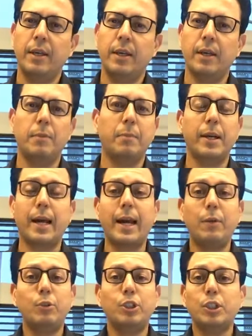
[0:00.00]
Uh, but I
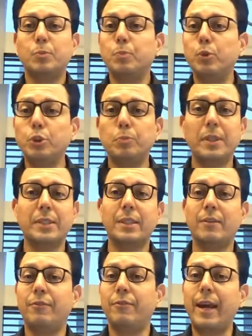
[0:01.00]
would just push
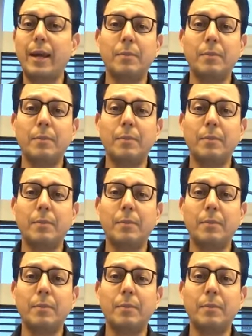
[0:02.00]
myself, drag